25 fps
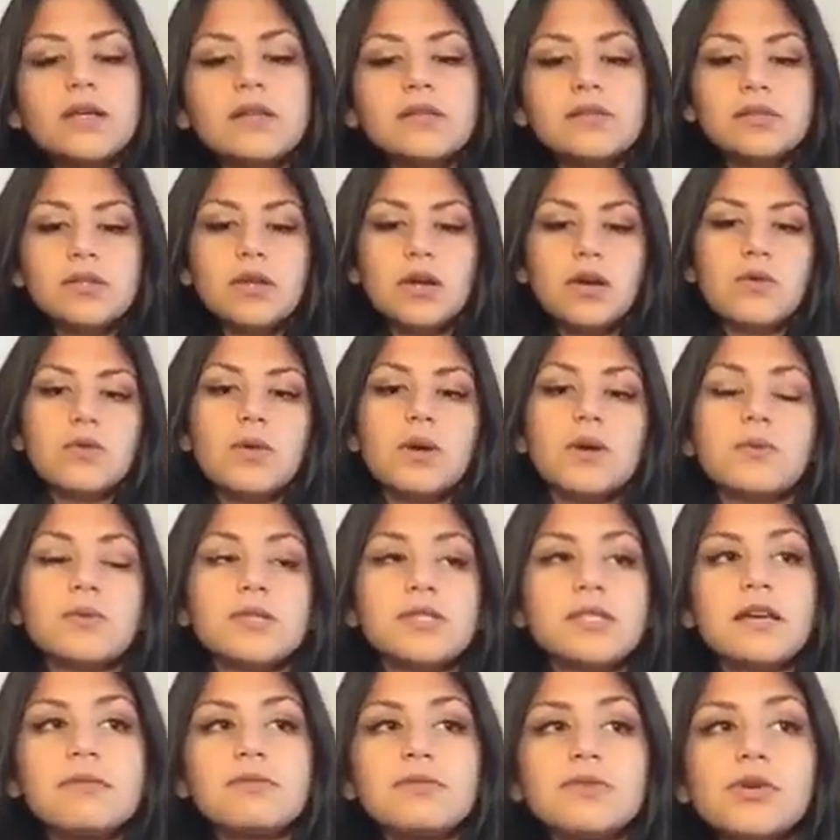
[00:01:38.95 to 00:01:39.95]
So it
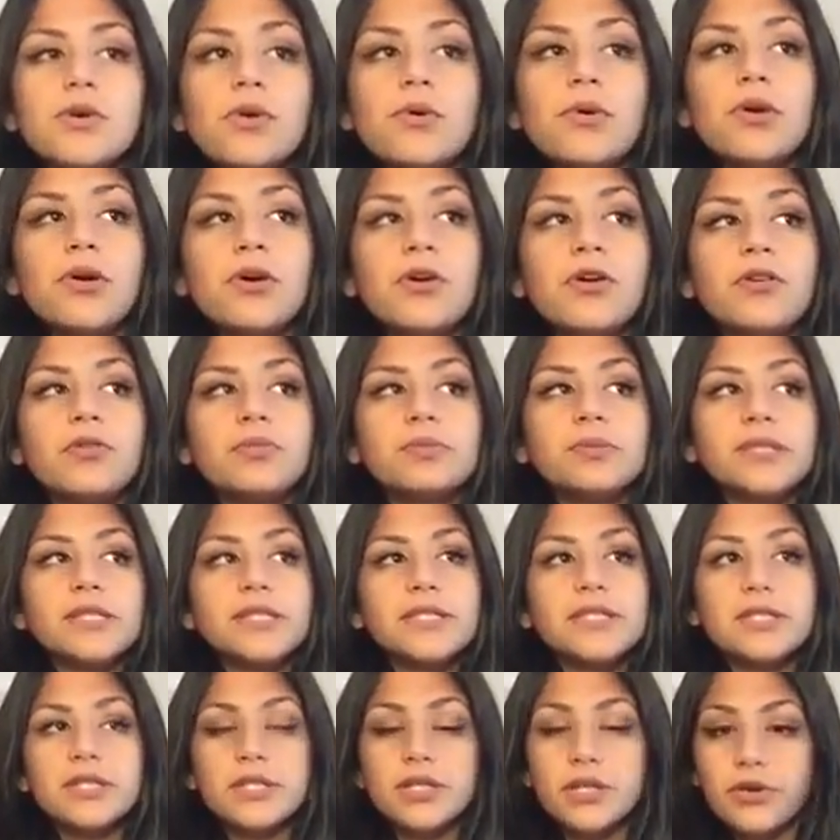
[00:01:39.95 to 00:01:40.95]
was time to go home. The
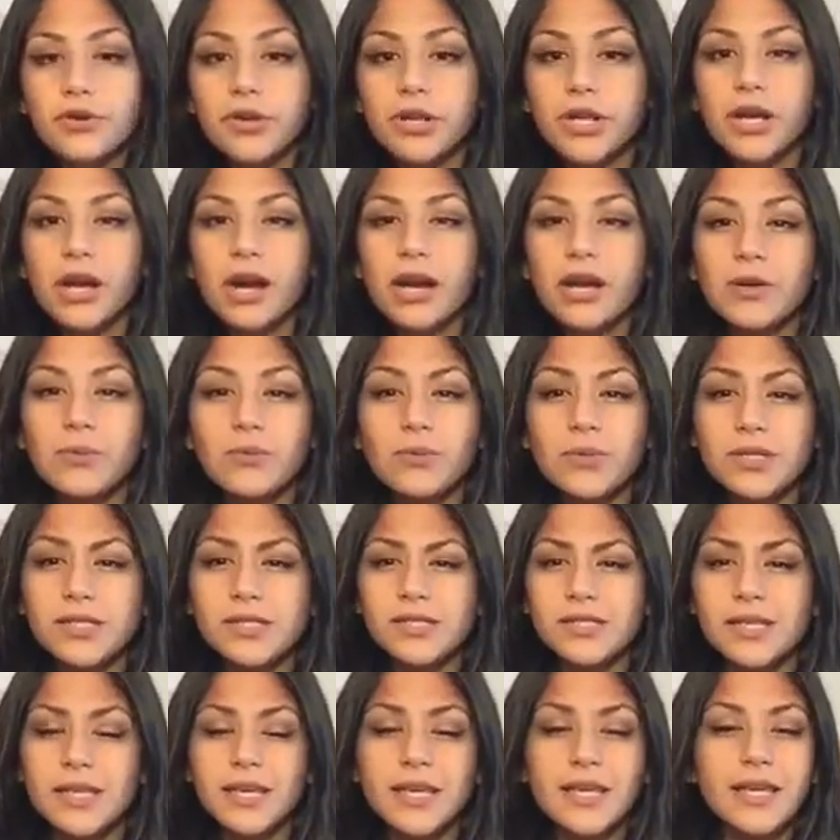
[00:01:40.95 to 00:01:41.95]
security guard
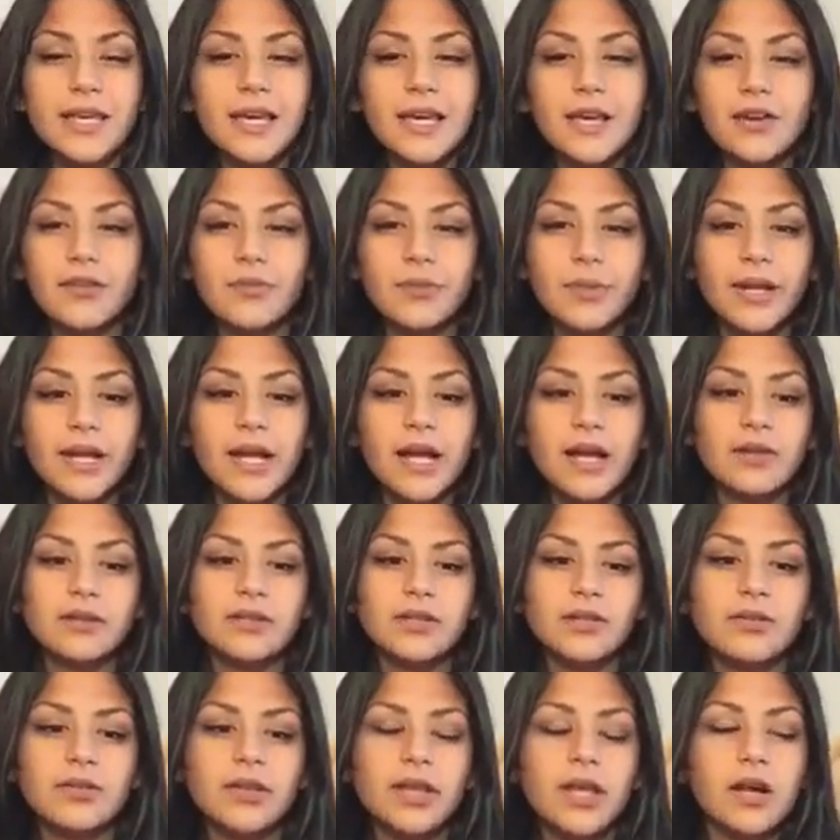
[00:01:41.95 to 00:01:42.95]
was kicking everybody out.
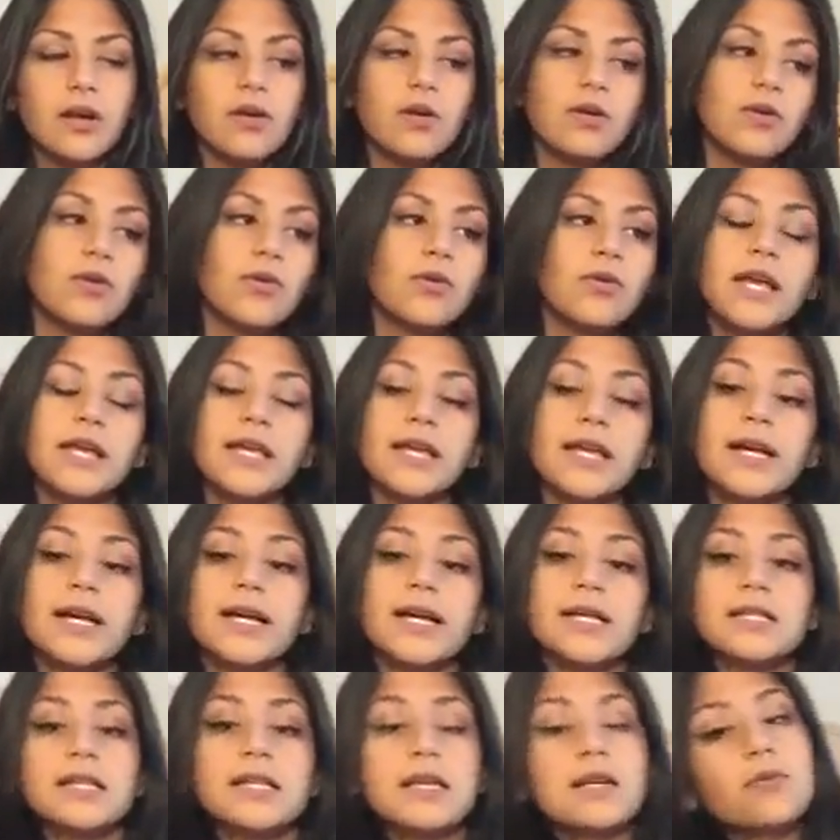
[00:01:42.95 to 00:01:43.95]
They were like, oh, you
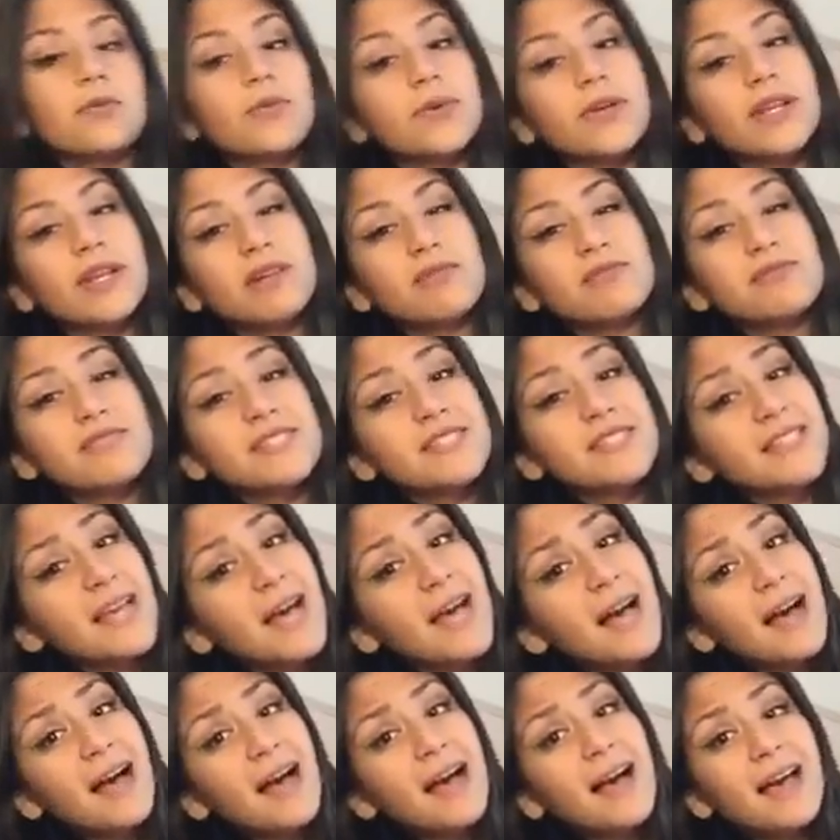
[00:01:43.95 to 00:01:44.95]
guys gotta wait
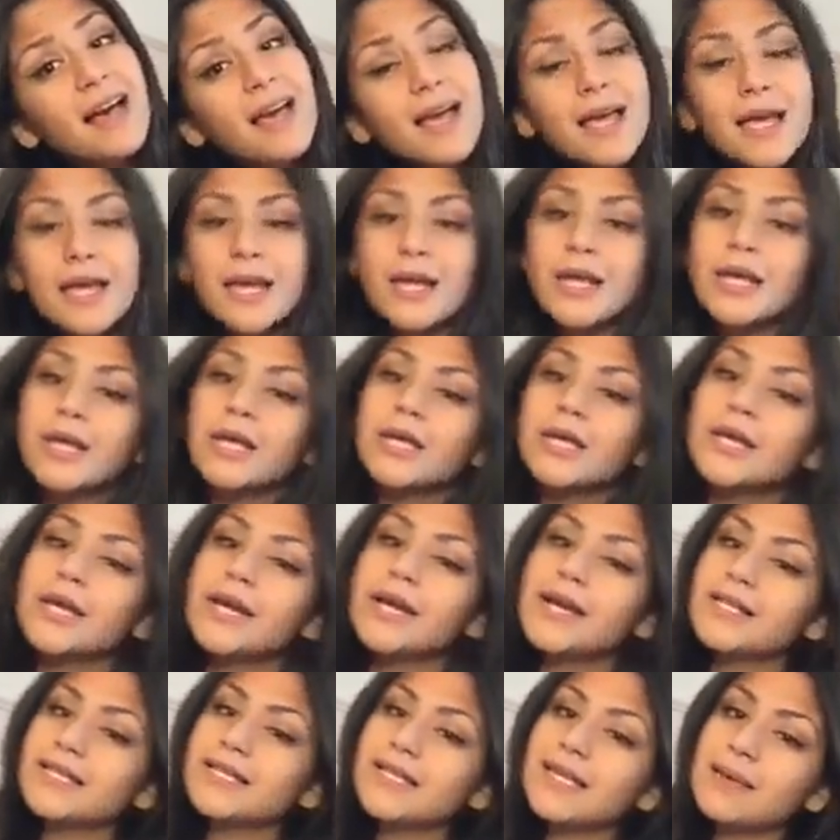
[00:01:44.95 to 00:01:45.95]
outside.
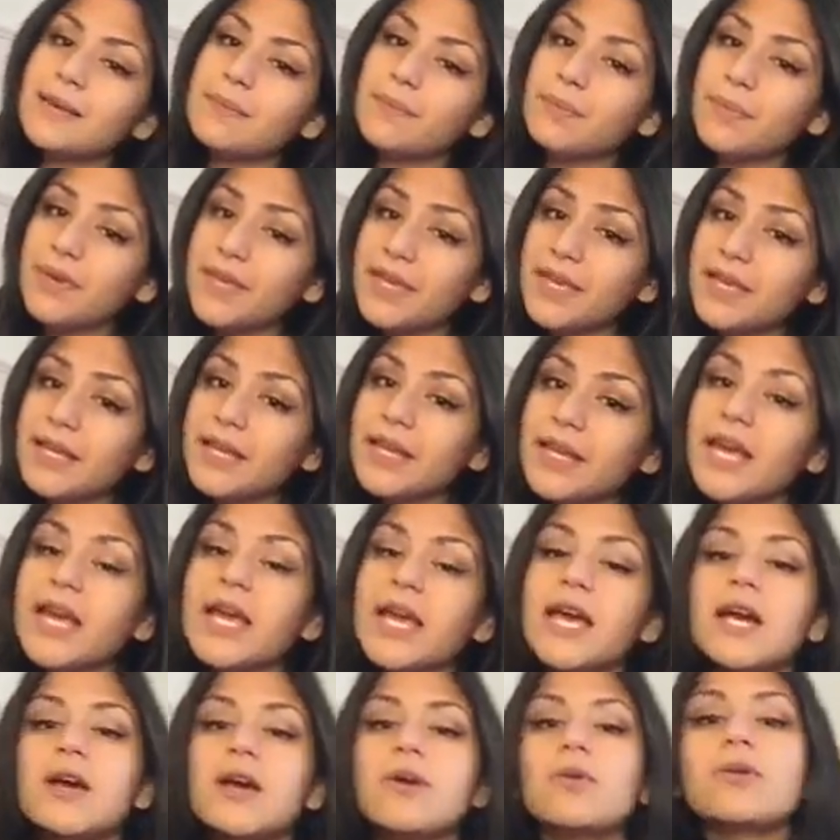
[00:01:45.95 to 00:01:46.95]
You guys can't be in
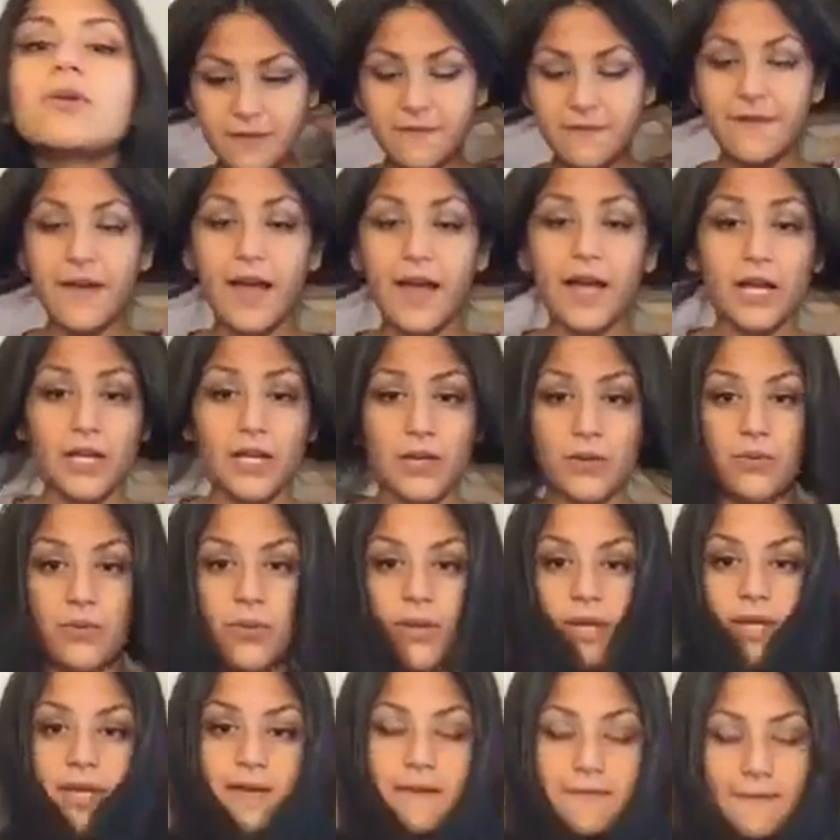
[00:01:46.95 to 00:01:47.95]
here. Or
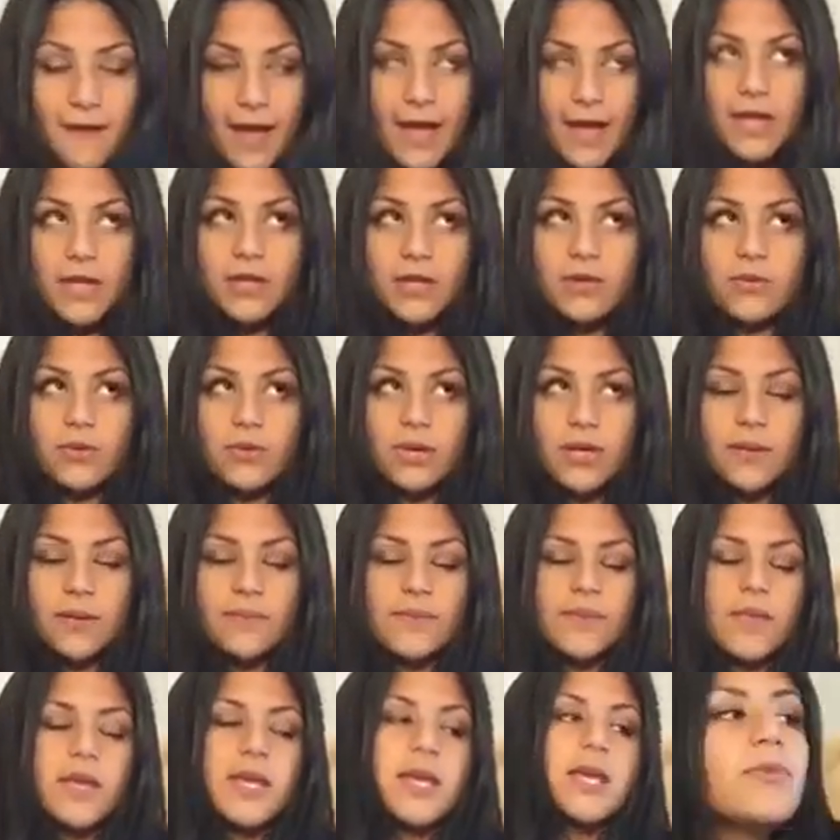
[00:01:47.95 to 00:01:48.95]
evacuate. Evacuate.
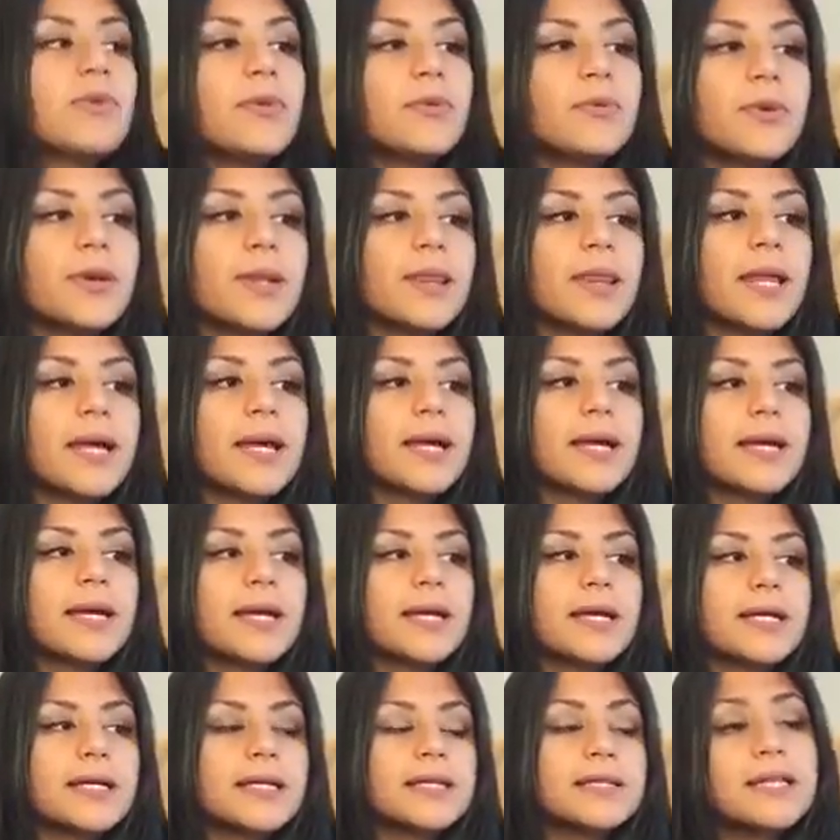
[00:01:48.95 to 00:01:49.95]
We were
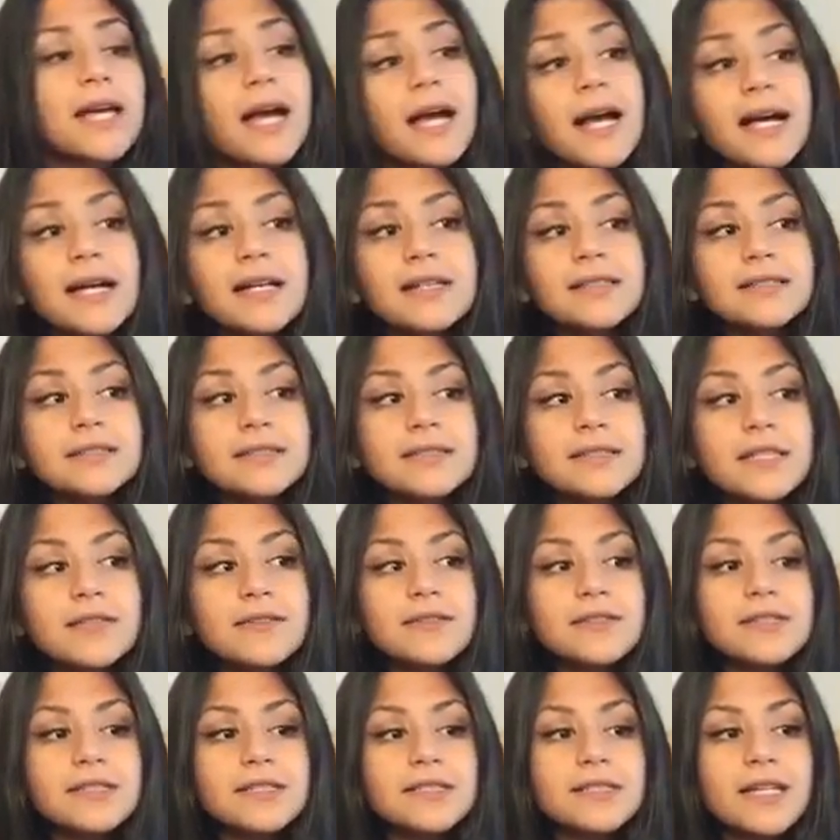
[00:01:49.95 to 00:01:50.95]
like, yeah, just give
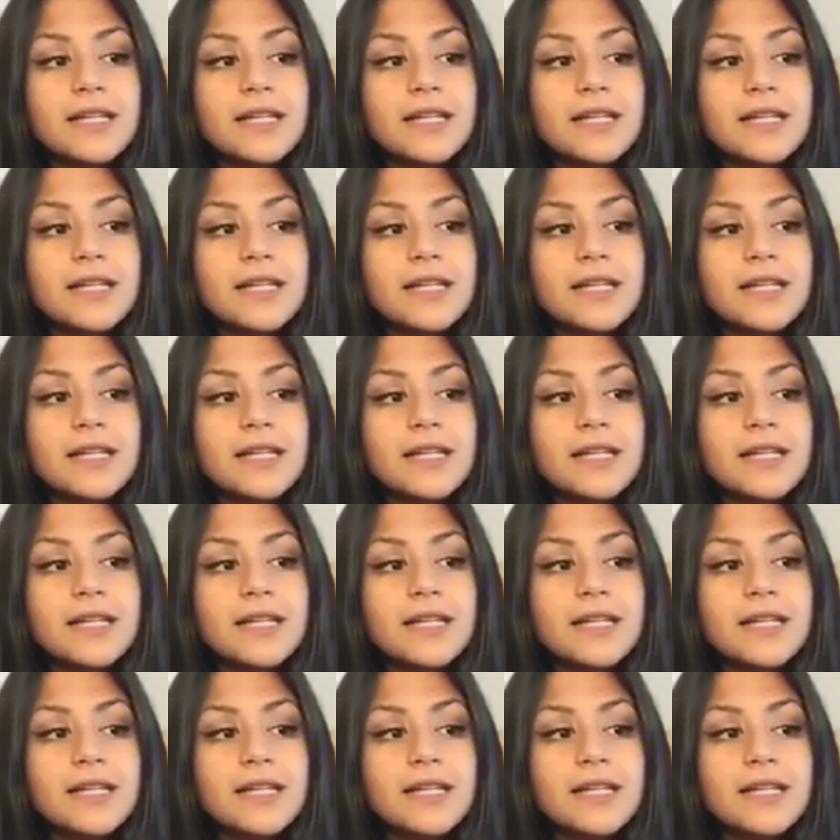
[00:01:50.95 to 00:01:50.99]
us a